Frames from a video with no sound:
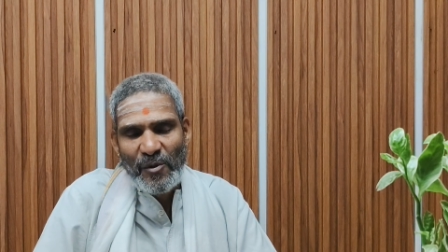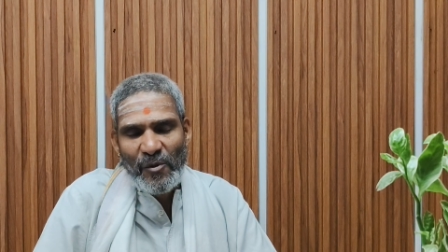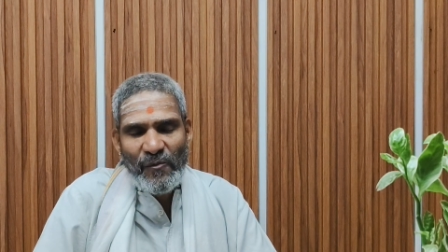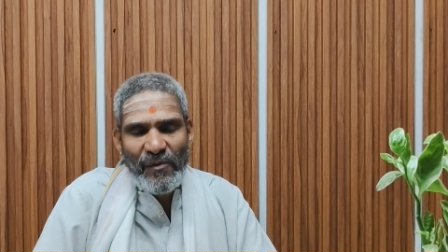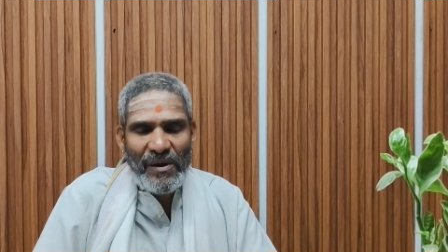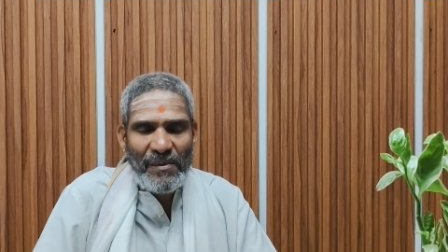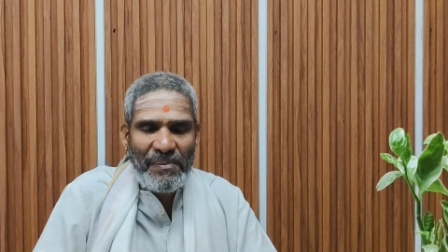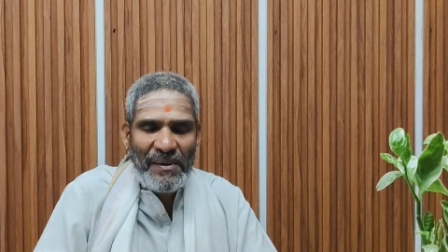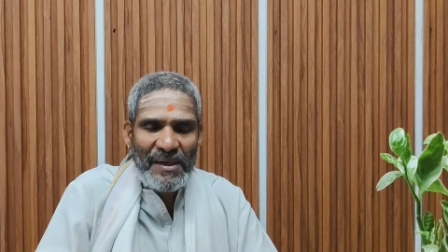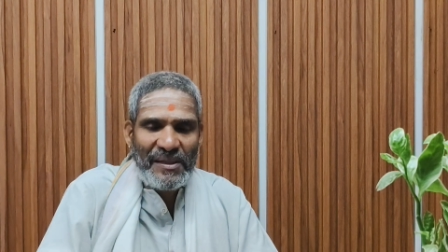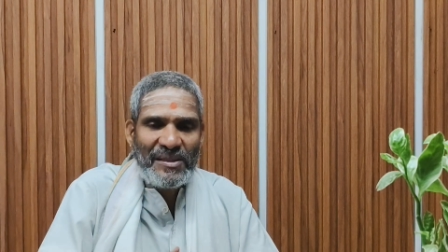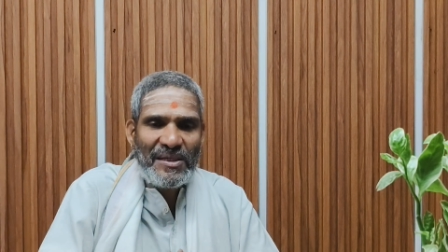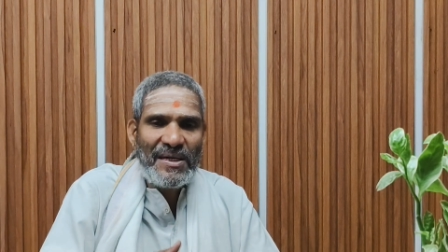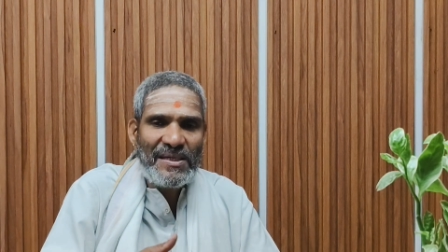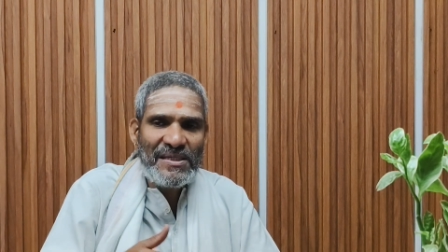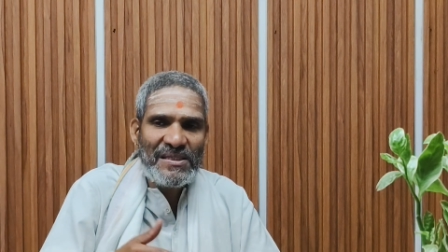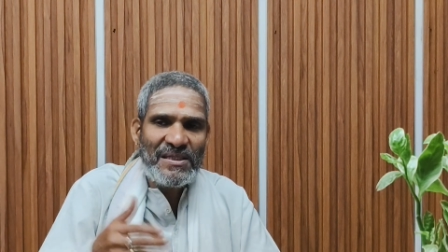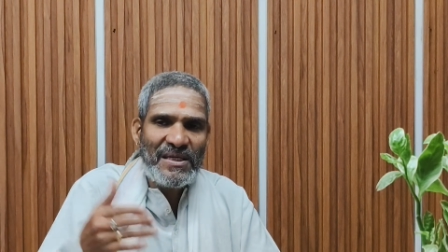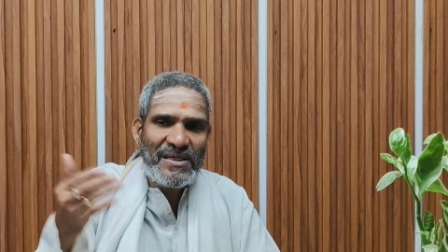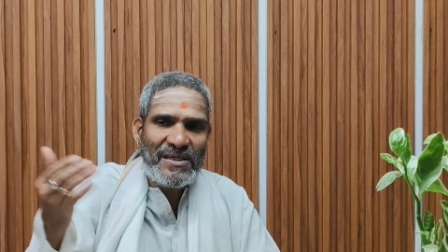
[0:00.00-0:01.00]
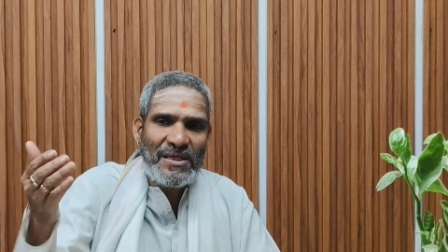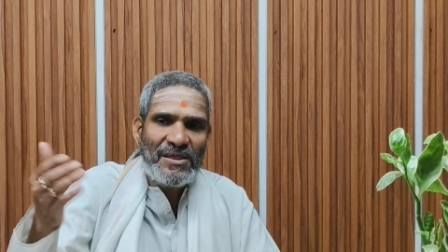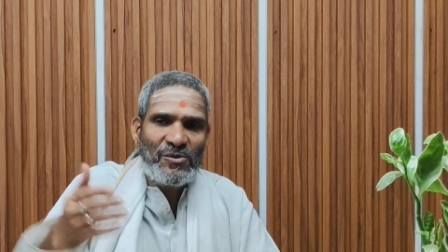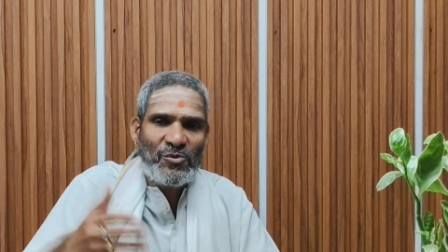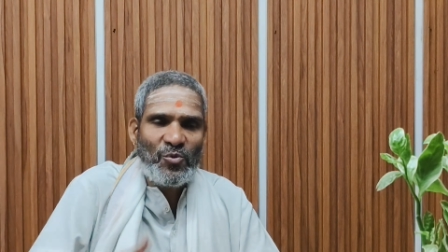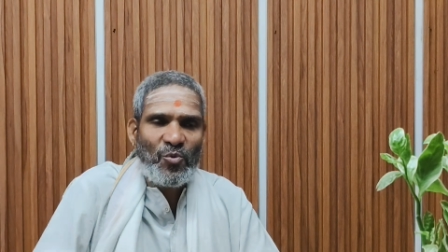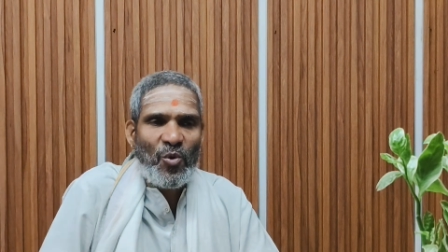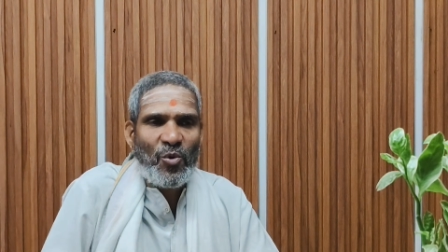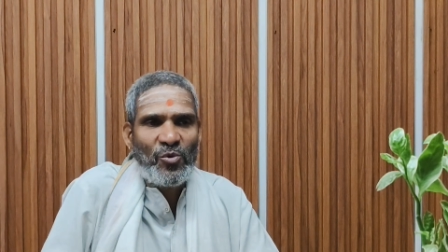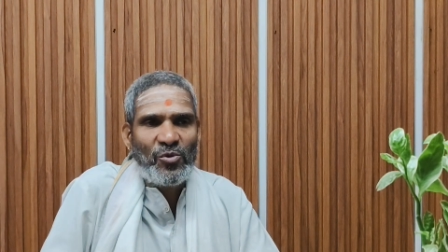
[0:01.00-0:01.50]
When Bharata decided
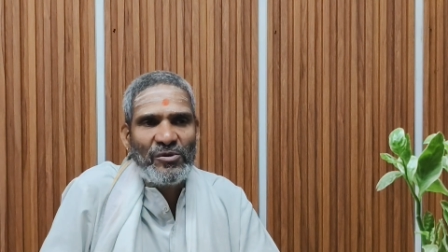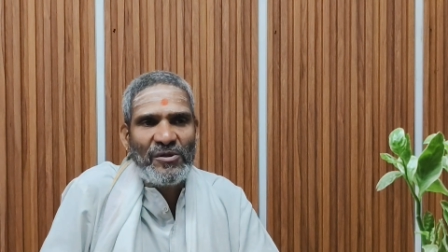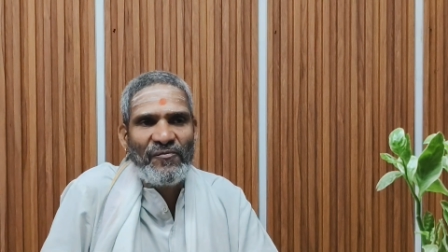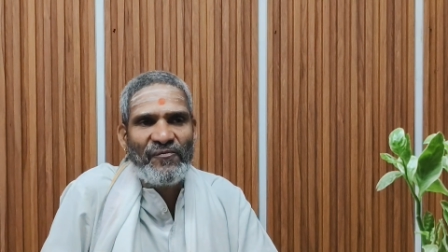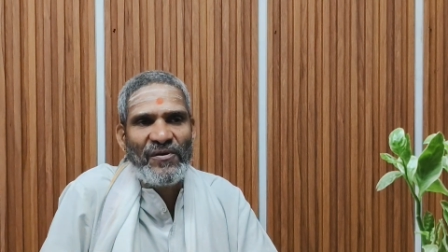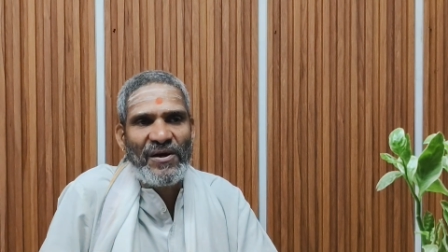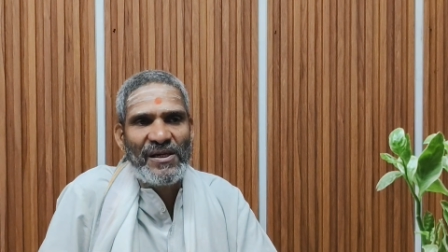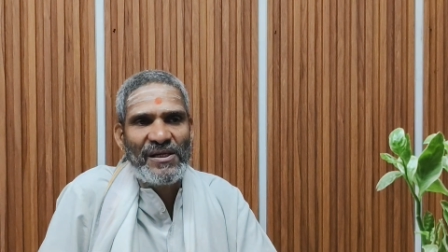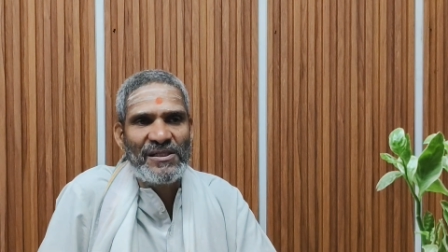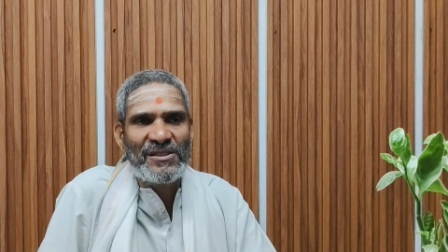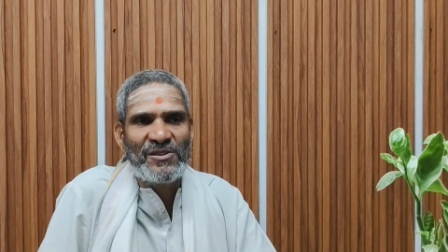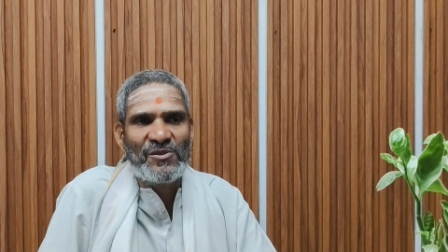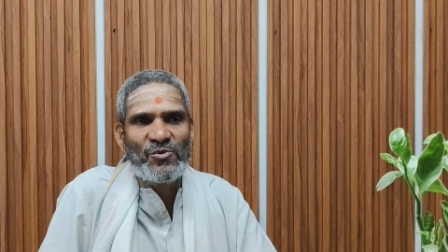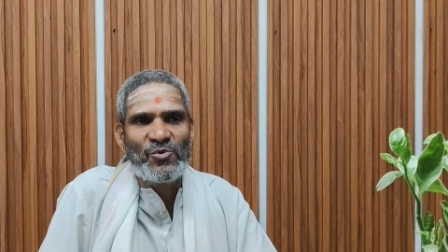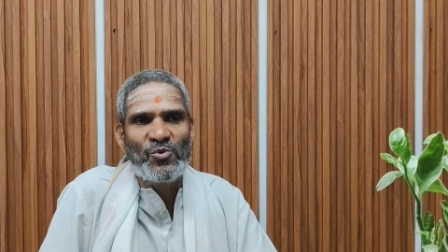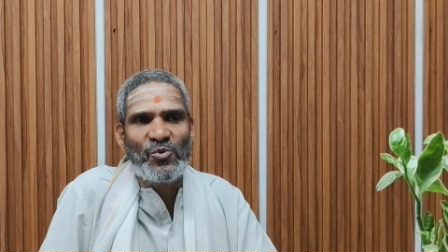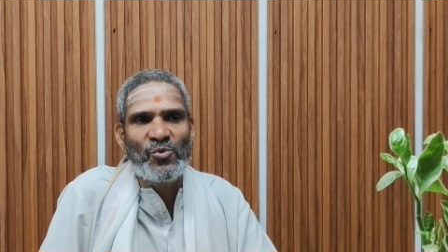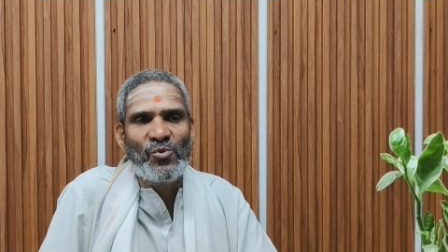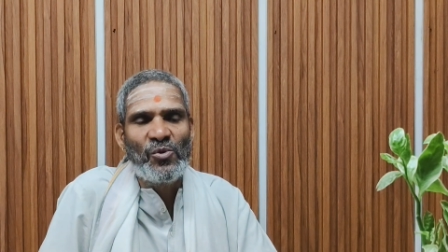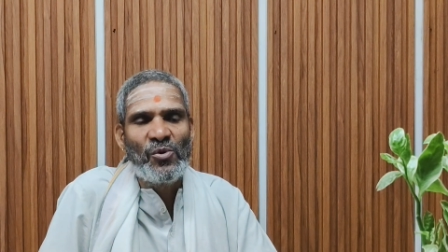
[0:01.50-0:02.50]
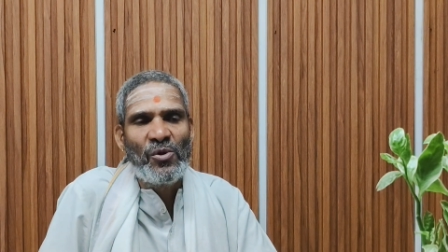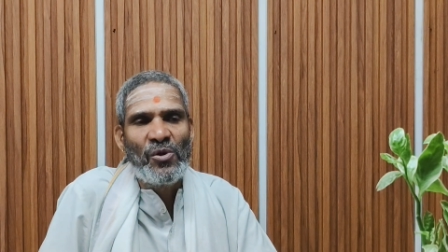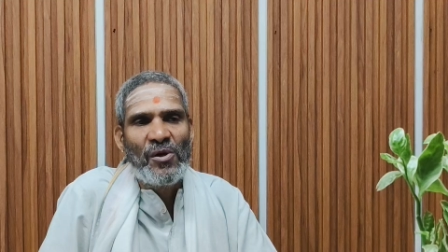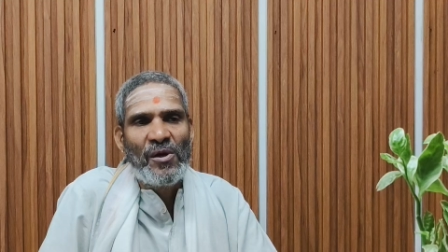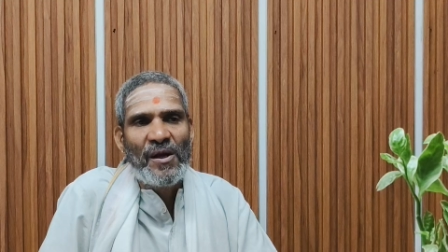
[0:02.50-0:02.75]
to go to the forest to